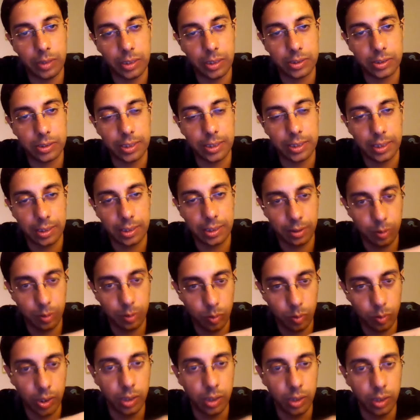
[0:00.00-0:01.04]
is that you
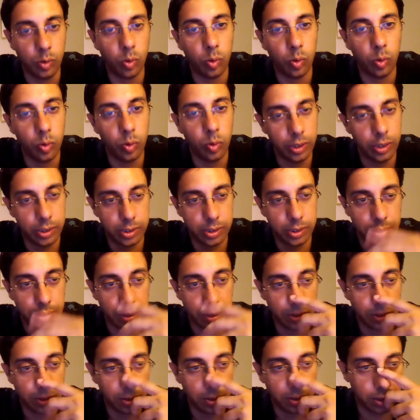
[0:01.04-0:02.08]
can
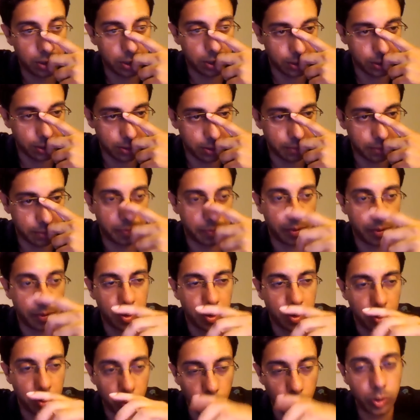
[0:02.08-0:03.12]
um,
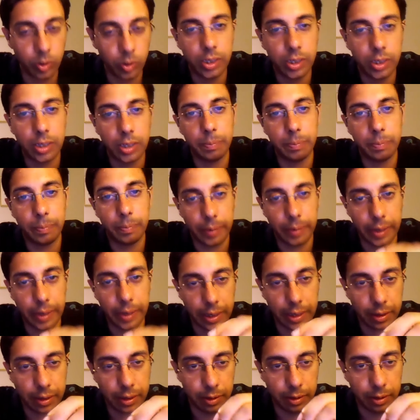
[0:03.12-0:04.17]
code it up
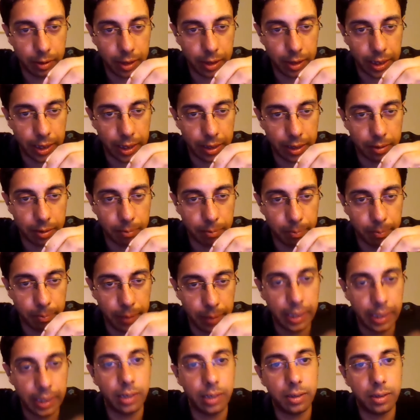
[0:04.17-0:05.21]
and
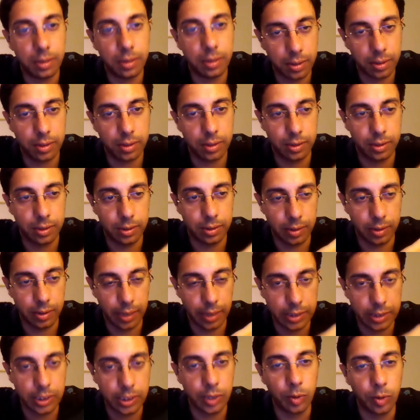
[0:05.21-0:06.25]
make it
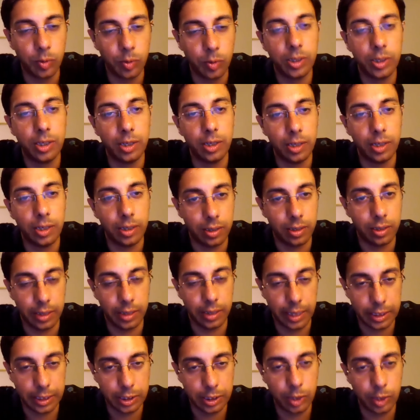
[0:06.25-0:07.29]

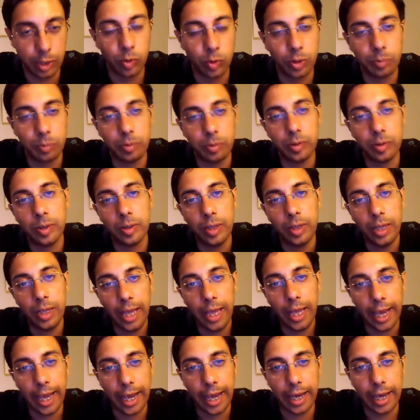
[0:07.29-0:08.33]
executable
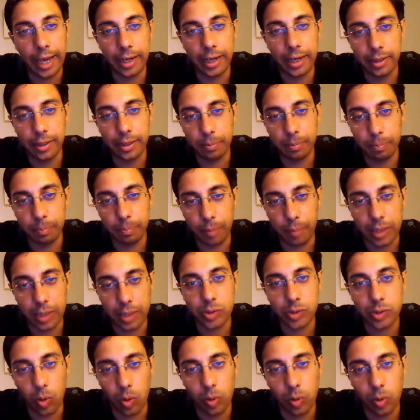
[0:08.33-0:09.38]
and pass pass
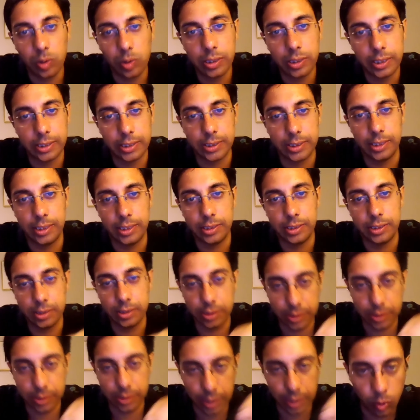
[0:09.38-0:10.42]
all the test
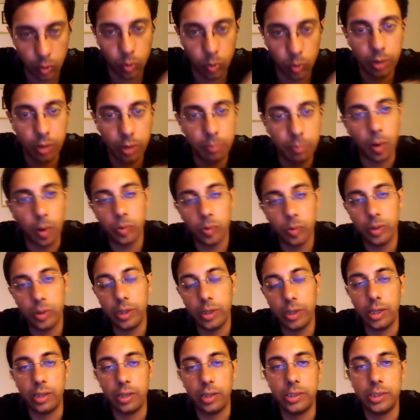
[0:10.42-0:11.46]
cases, including boundary
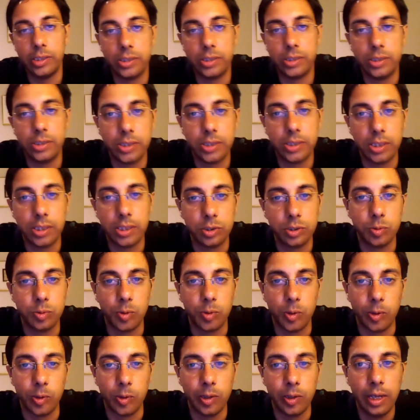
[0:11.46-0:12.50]
conditions and so
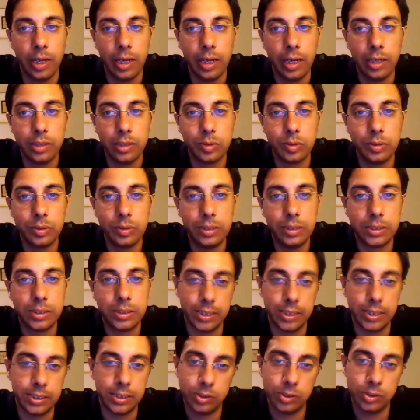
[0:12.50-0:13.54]
on. So this
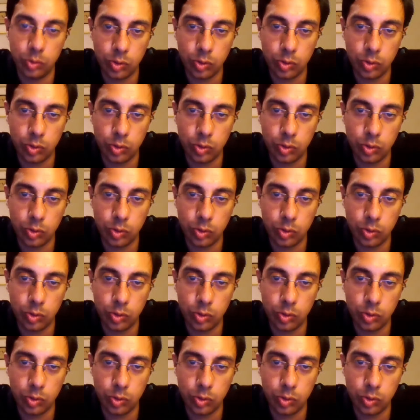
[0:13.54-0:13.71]
tests your